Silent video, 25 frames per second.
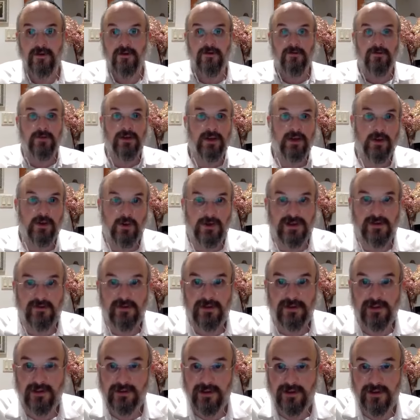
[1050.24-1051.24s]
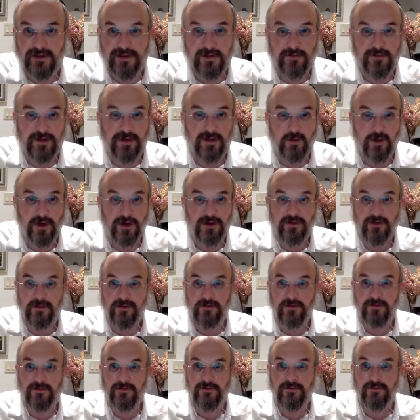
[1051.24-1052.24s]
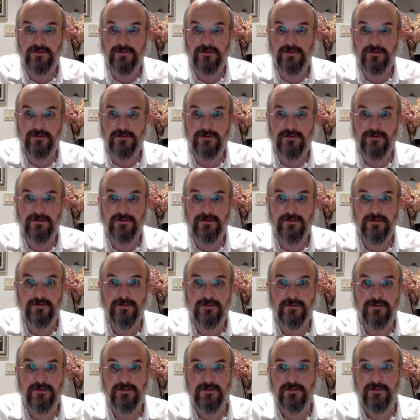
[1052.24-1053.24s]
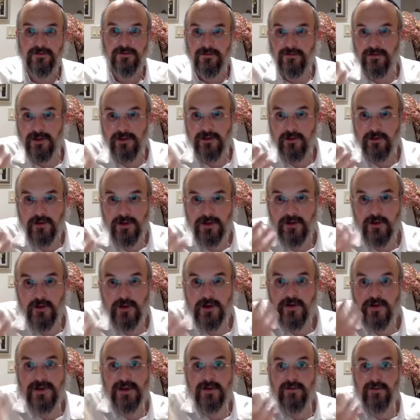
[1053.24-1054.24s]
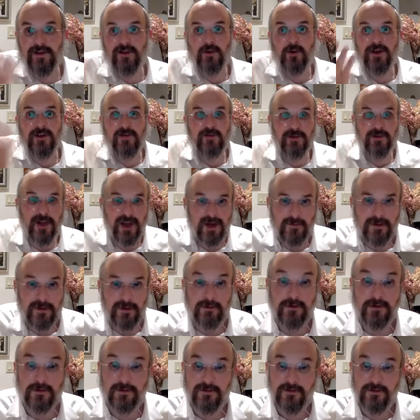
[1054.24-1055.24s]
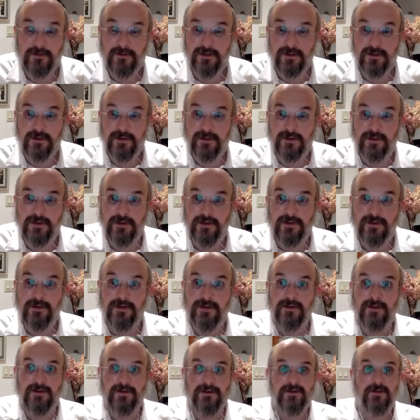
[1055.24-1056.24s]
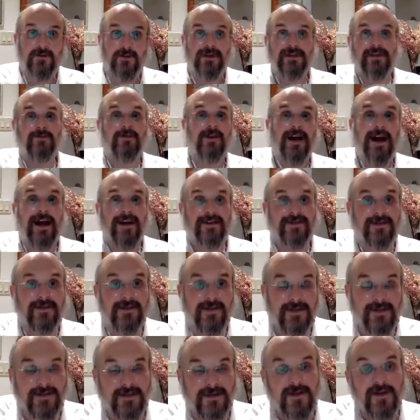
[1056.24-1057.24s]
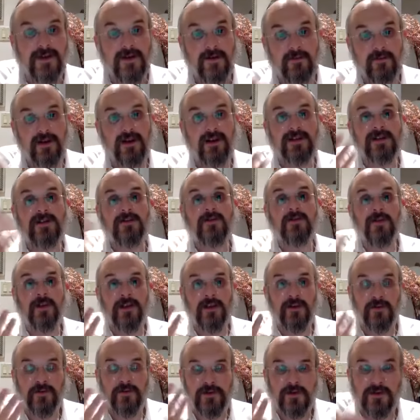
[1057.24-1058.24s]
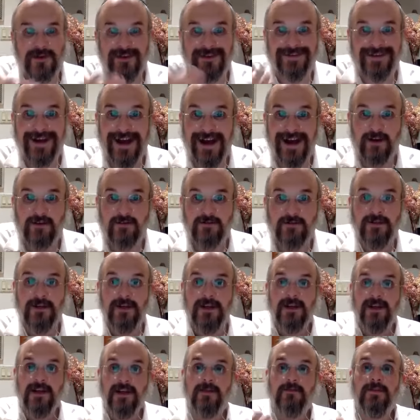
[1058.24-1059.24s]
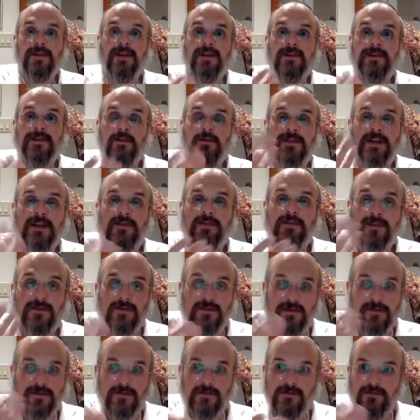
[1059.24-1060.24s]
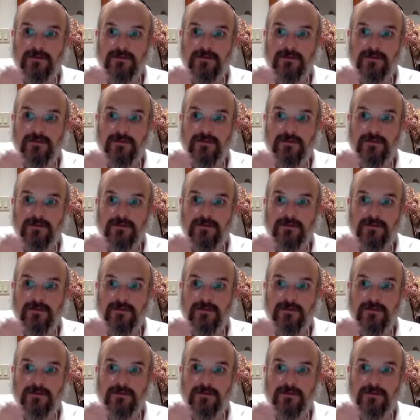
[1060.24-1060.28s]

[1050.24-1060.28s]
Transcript: You know, what's the big deal to hear the same thing twice? Right? You, you hear the same thing twice from a lot of people. I didn't want to ask this because if, if it's written down, it means that whichever